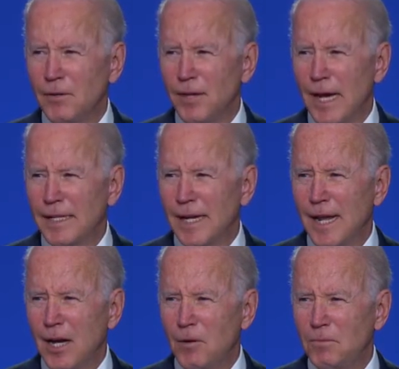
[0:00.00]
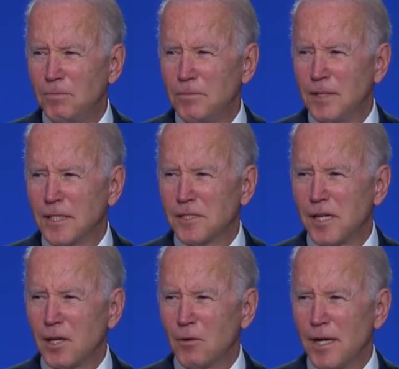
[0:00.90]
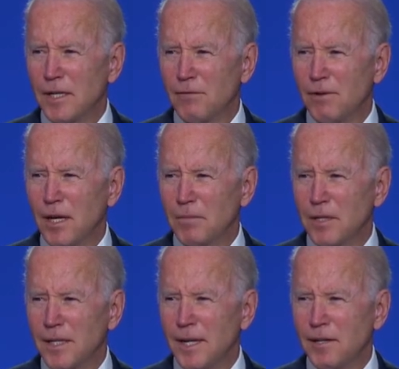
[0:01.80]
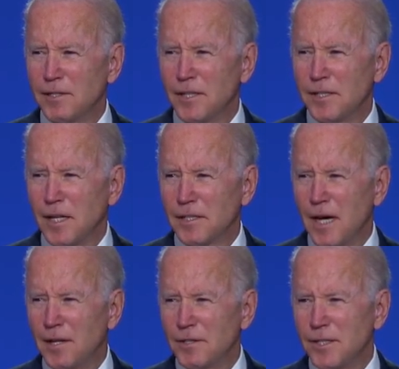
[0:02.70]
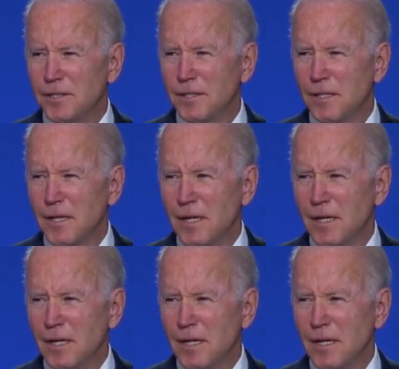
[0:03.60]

that can help accelerate and develop clean energy technologies.